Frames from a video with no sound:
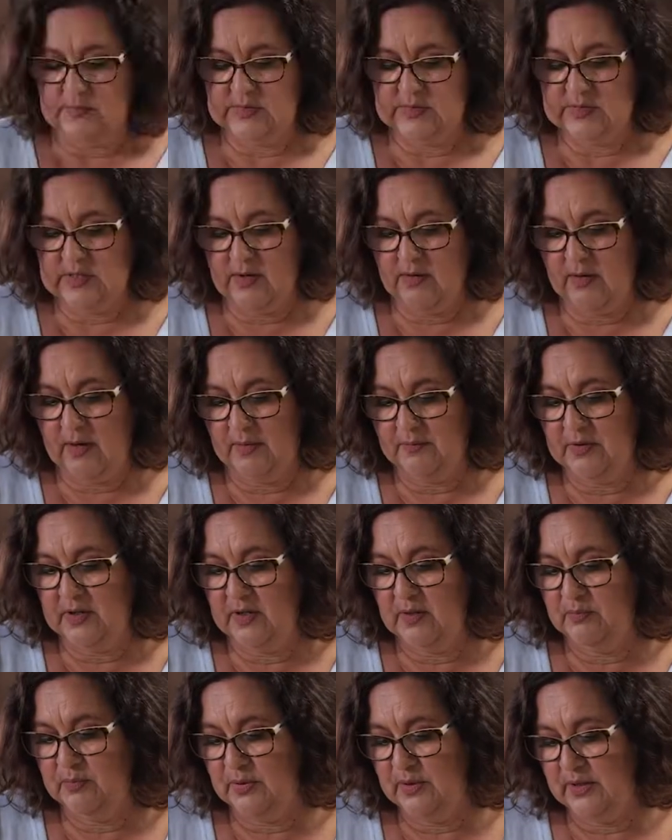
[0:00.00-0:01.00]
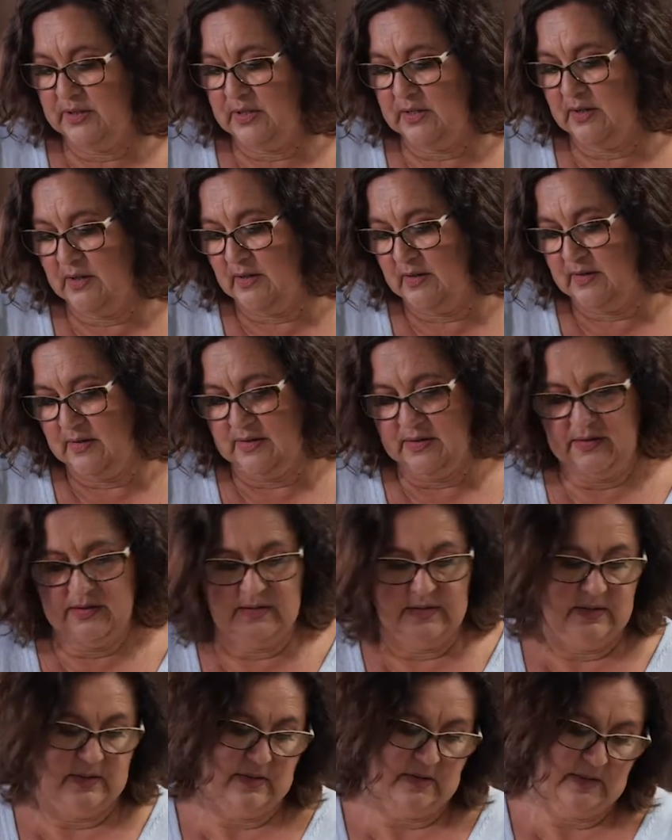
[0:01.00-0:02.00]
So I'm going to put it on
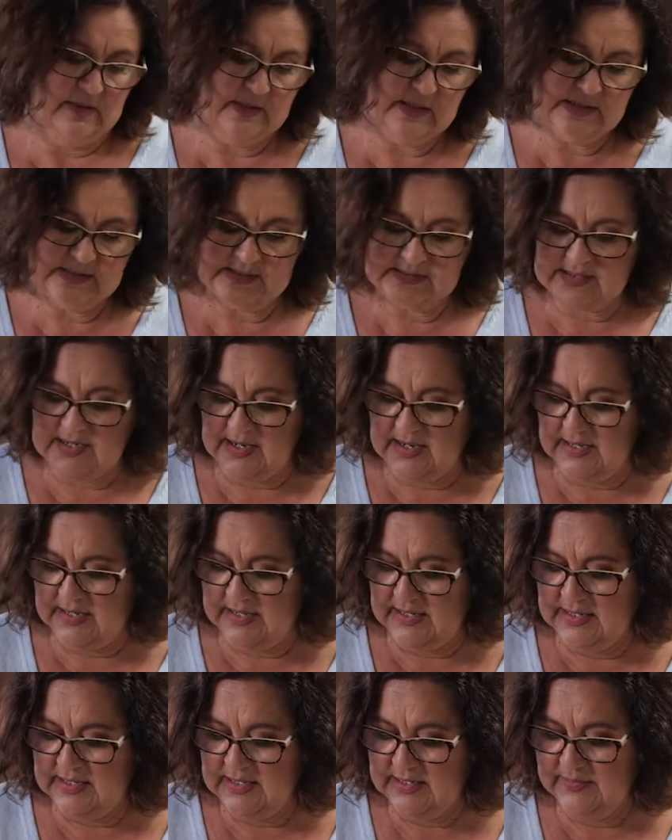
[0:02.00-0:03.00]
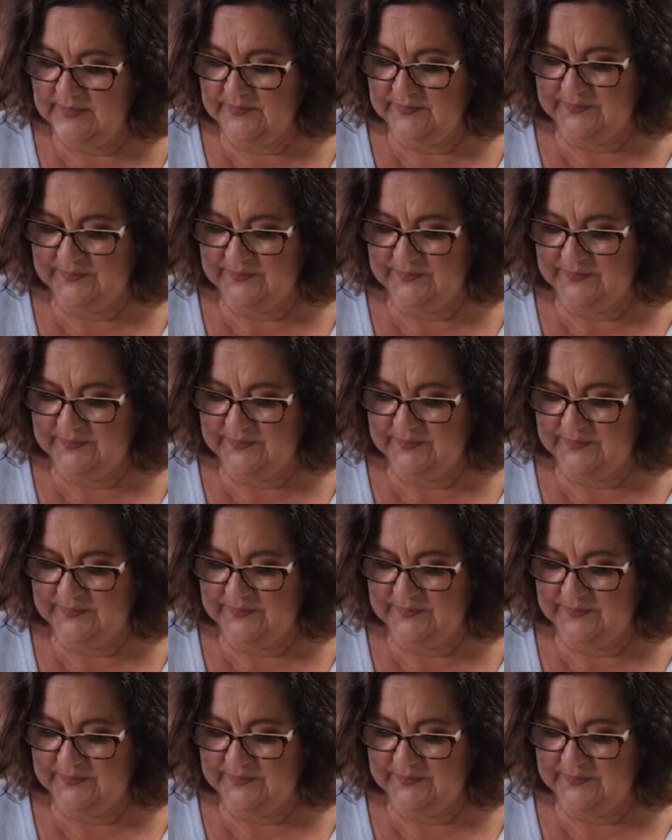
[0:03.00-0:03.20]
this side.